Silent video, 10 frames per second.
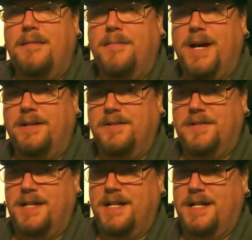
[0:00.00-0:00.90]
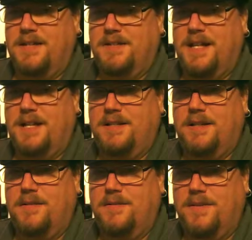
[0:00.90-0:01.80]
My understanding is that
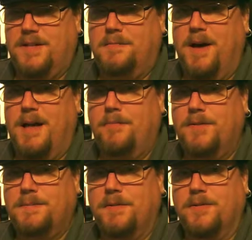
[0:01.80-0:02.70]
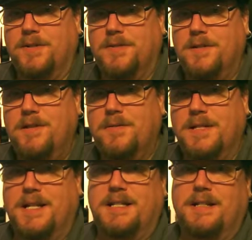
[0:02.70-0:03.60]
this pipe was purchased new
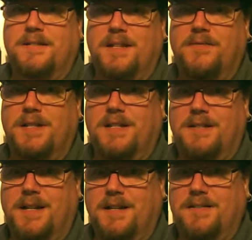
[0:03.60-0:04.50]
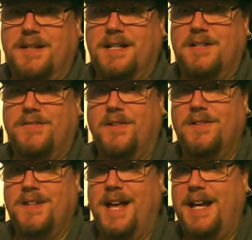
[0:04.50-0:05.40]
in 1976, and as far
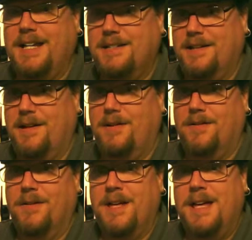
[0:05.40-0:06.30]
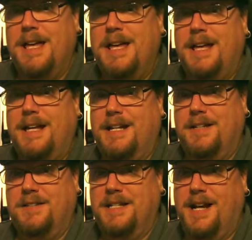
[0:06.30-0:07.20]
as I can tell, it
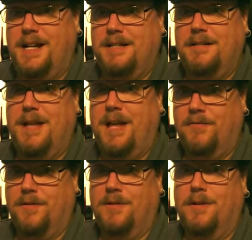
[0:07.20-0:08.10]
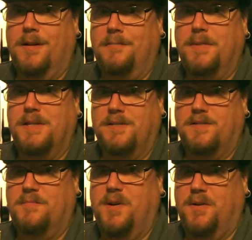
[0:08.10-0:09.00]
has not ever been
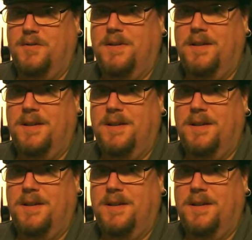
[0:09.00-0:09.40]
smoked.